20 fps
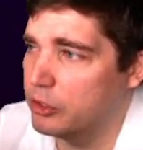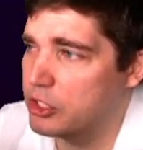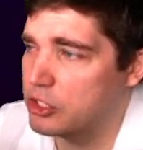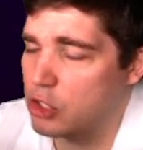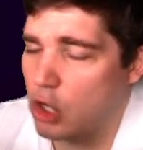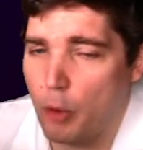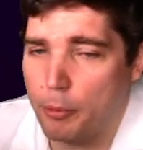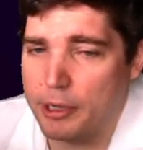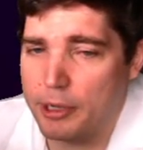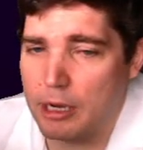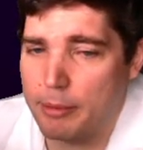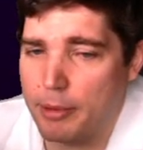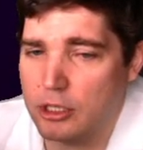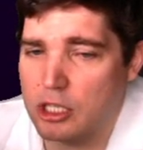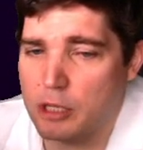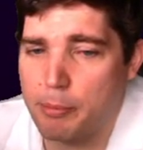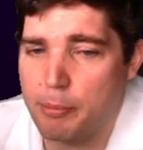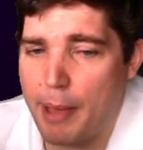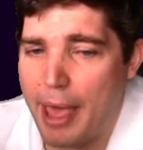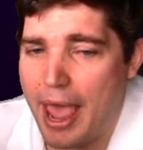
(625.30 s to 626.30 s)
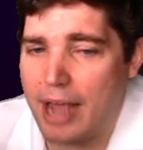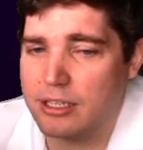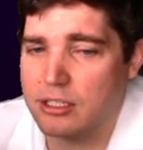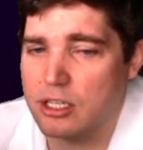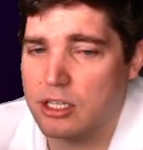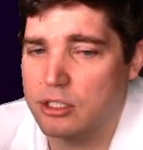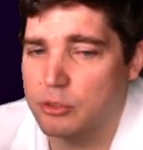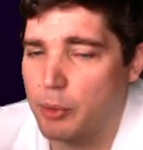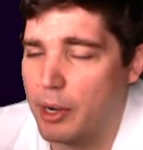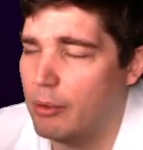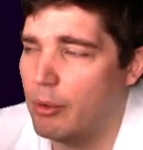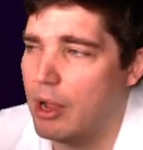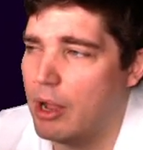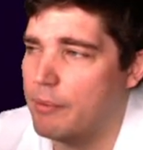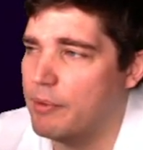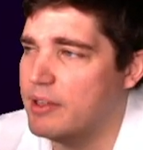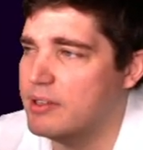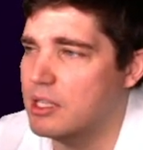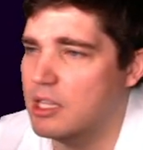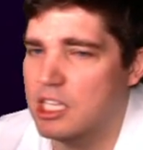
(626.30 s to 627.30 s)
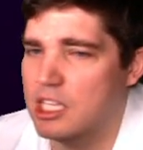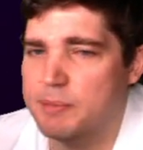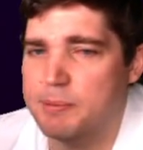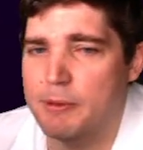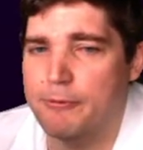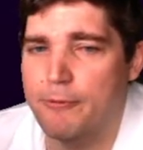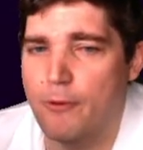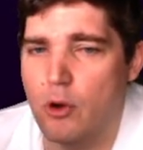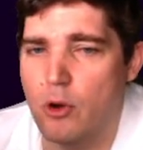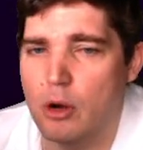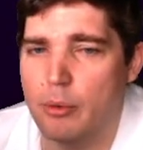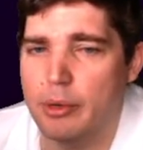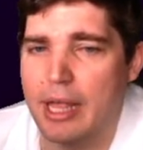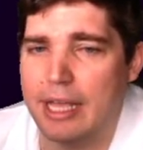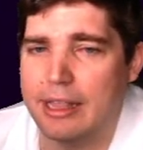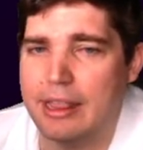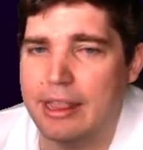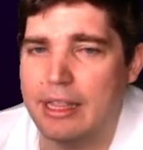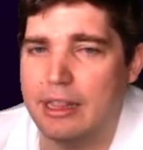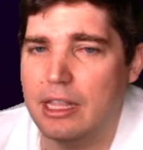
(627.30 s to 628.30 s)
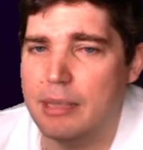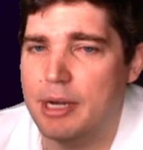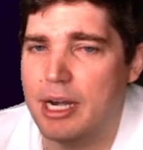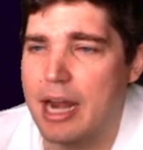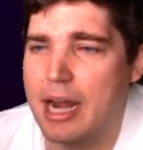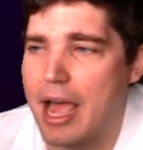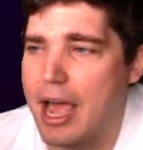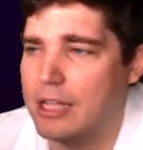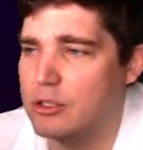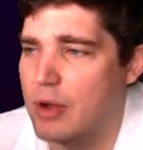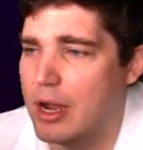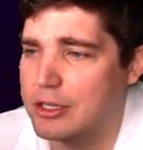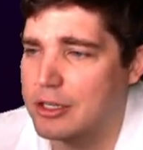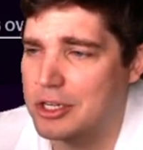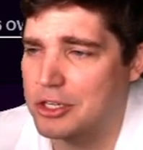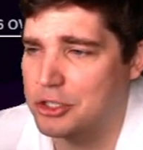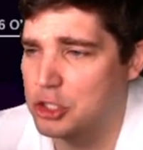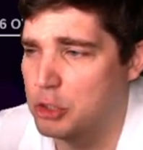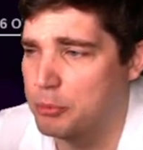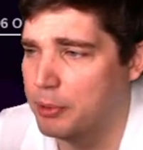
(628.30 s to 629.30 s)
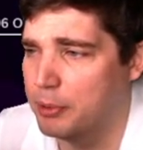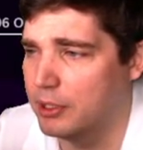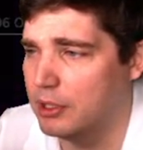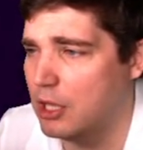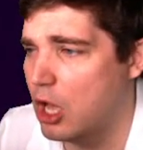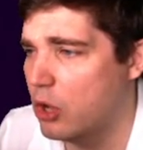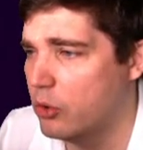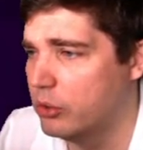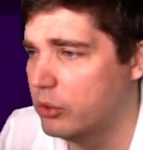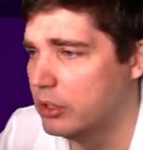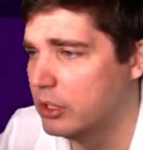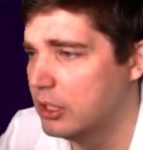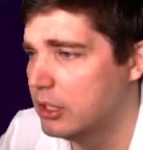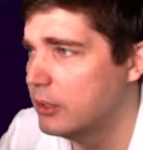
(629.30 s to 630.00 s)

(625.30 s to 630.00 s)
just opening a bunch of the packs because right away, we've seen this before where, like, the limited odds are actually super low.